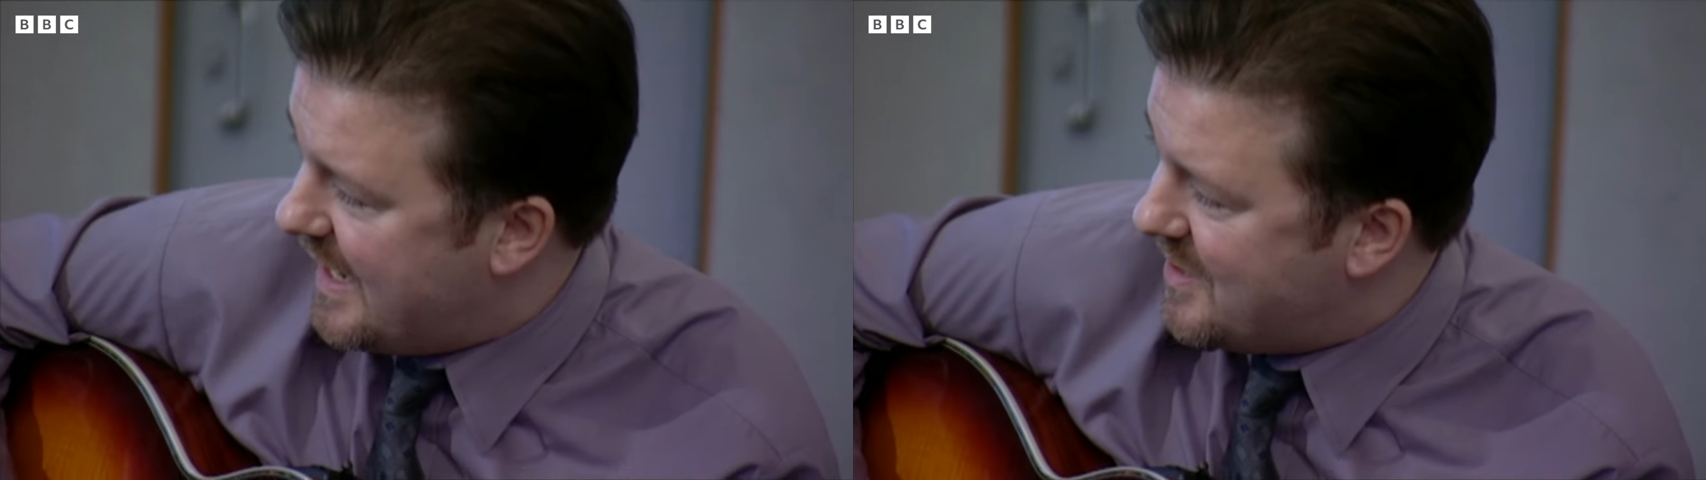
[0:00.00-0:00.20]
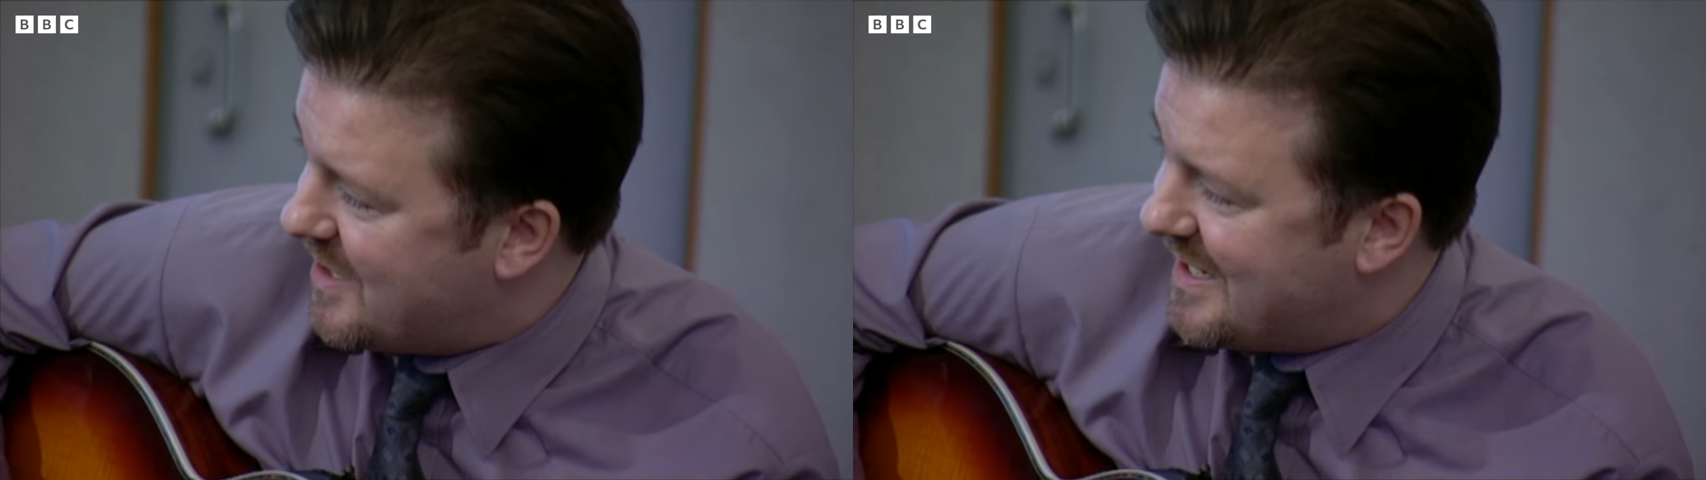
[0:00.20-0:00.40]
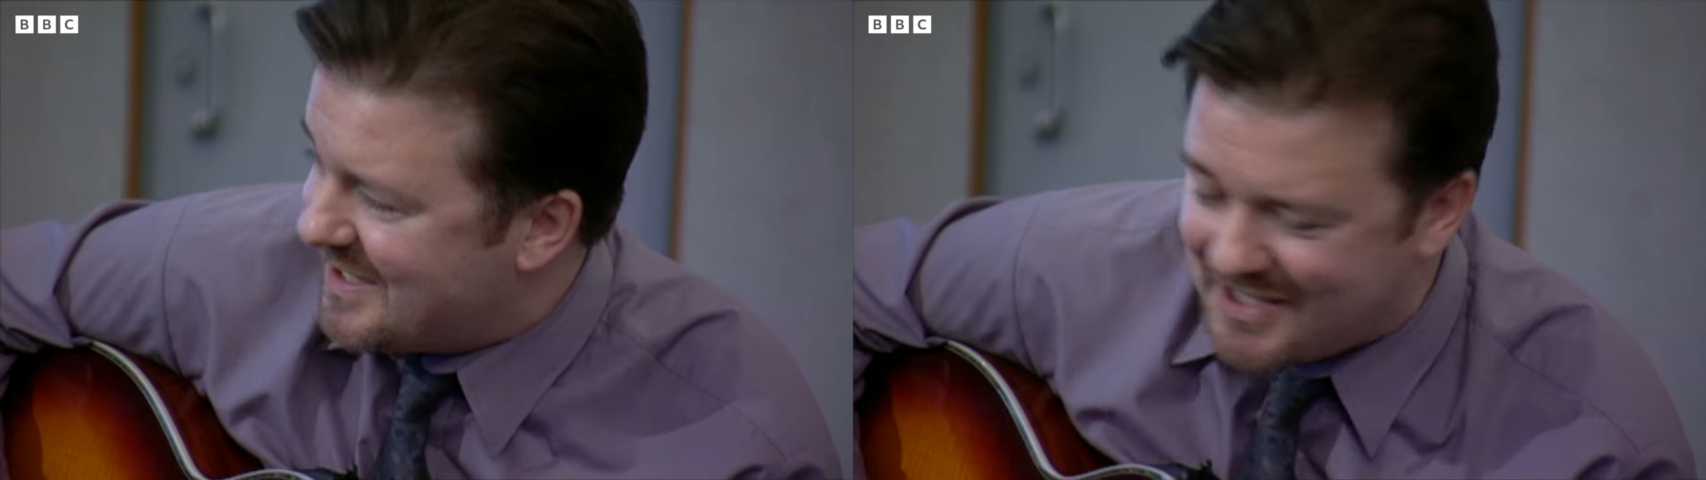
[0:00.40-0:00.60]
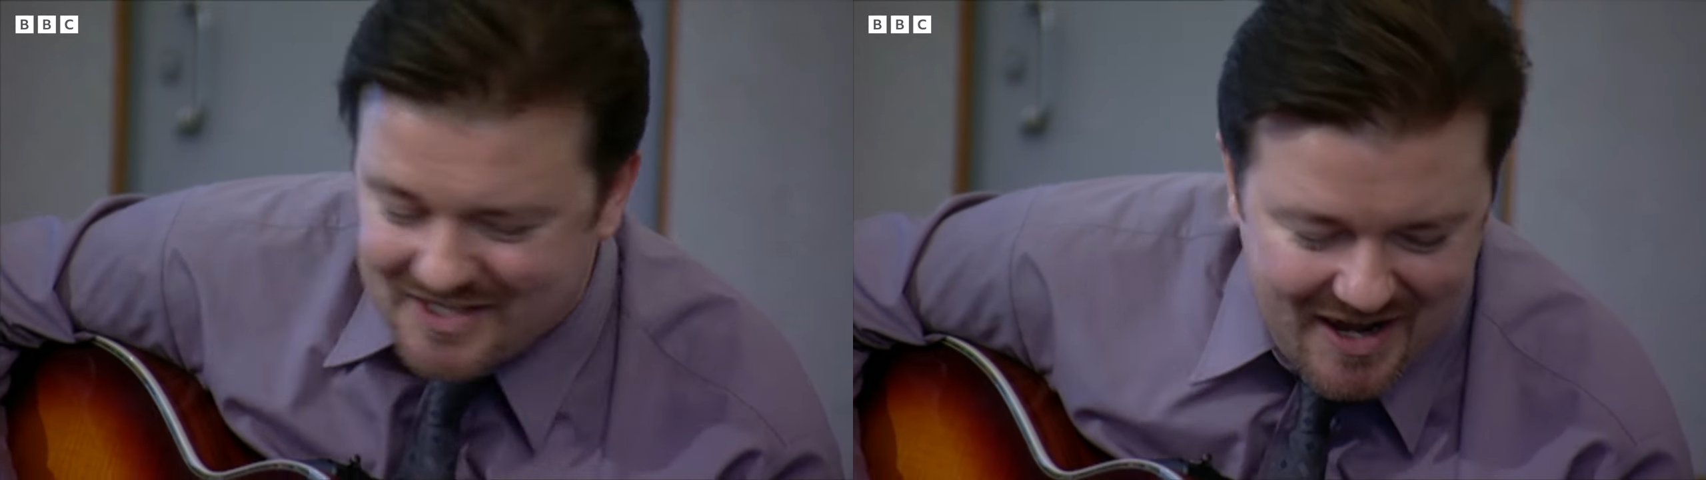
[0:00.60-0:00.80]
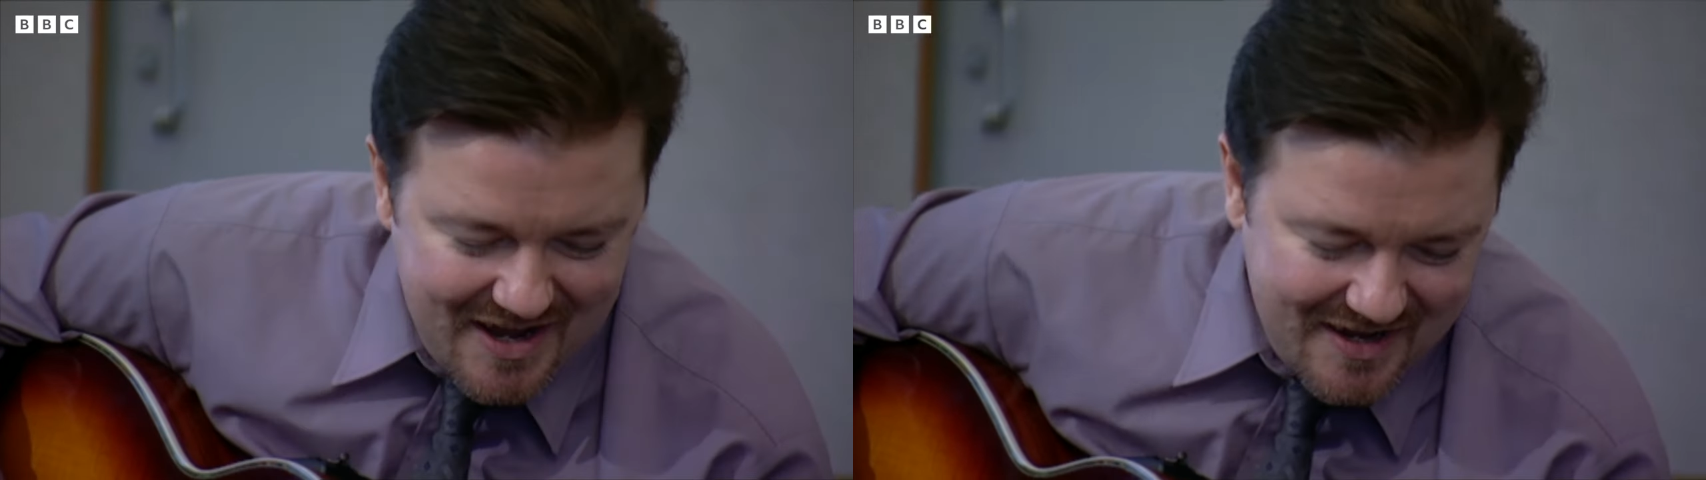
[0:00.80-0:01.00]
engine
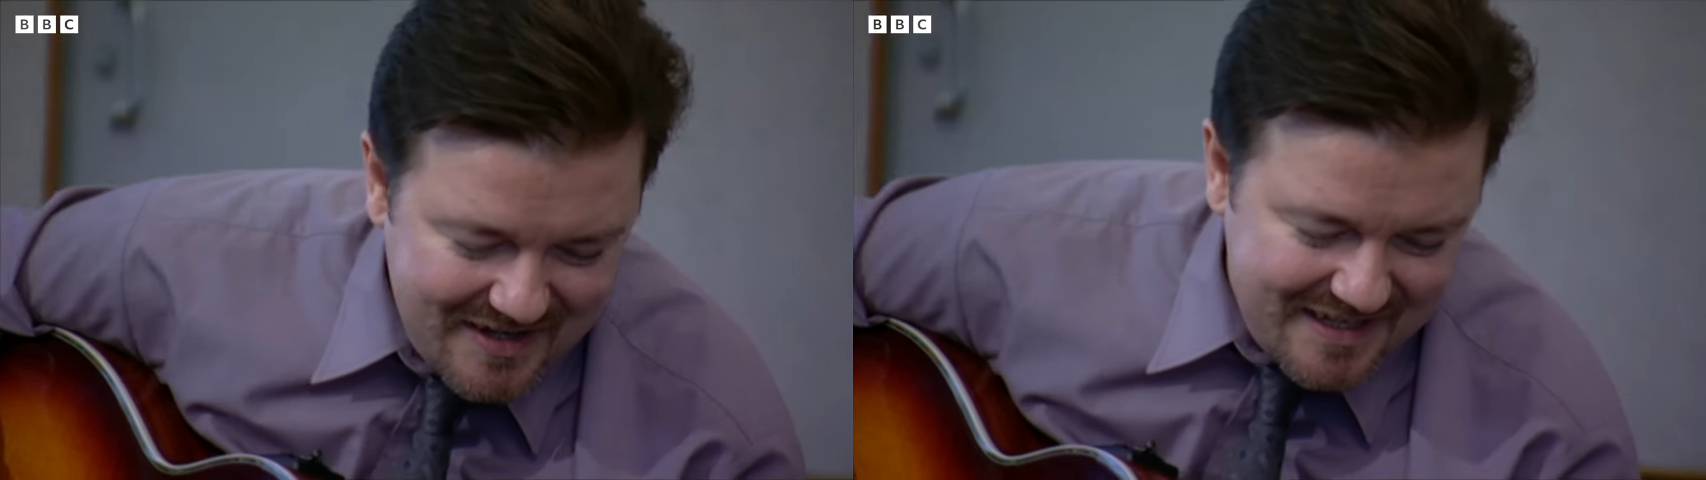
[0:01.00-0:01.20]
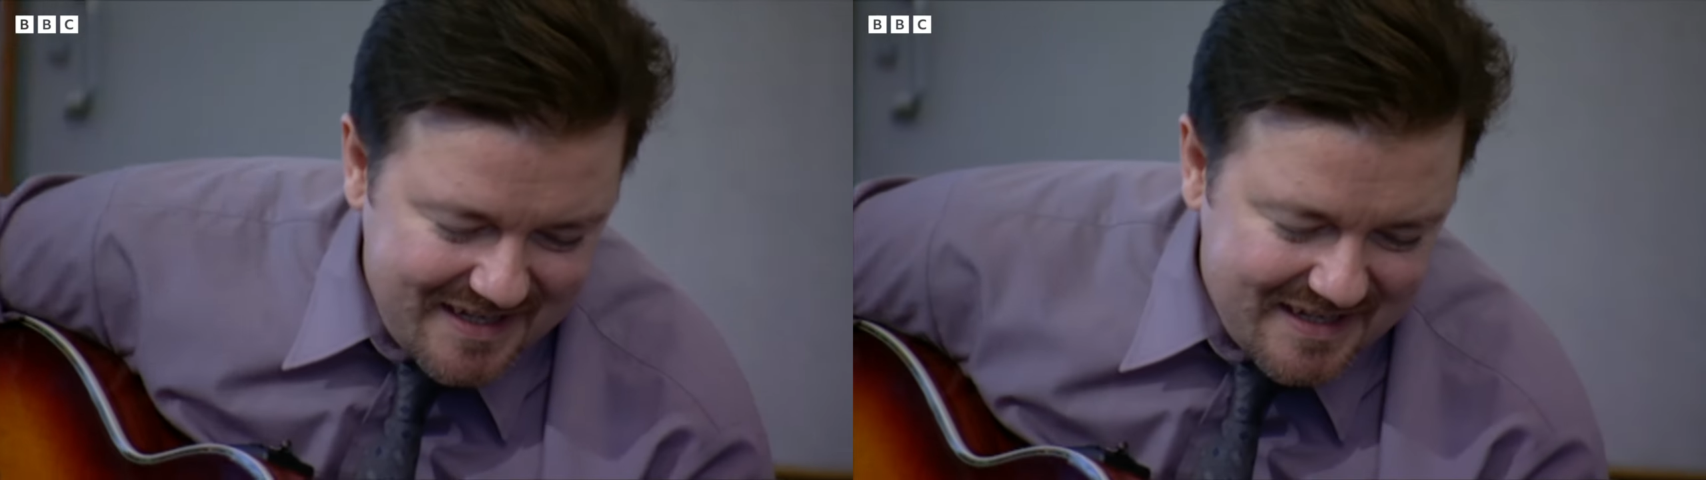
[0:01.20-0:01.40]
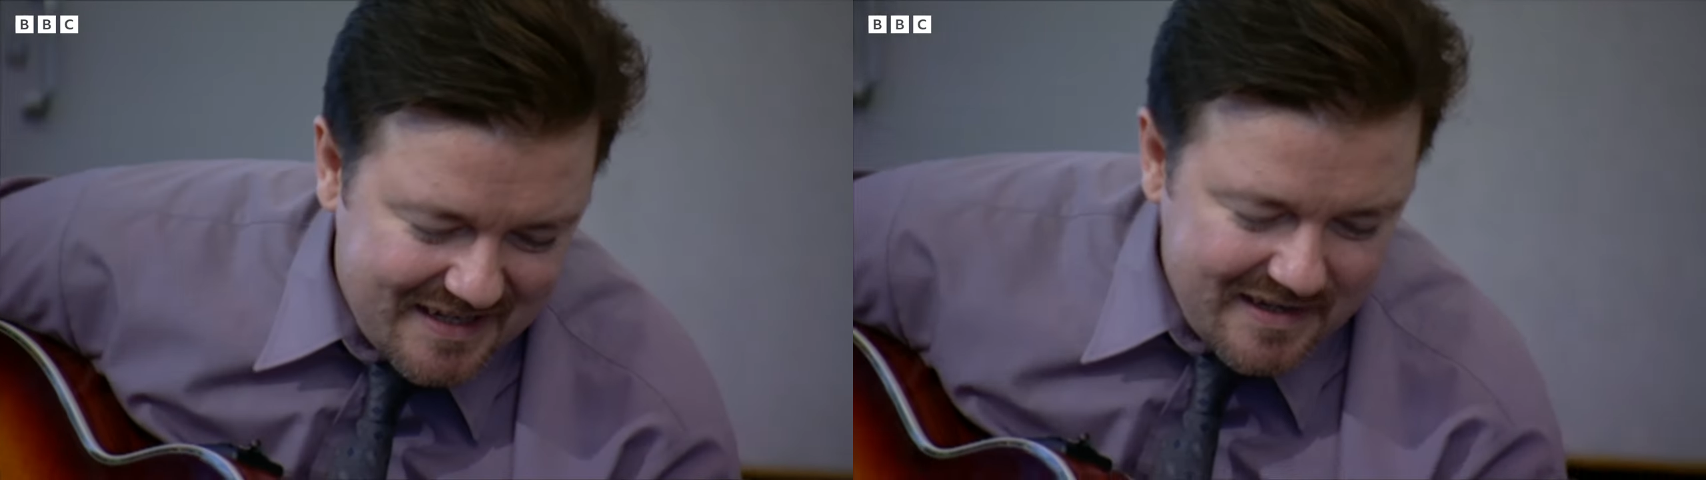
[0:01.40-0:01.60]
started.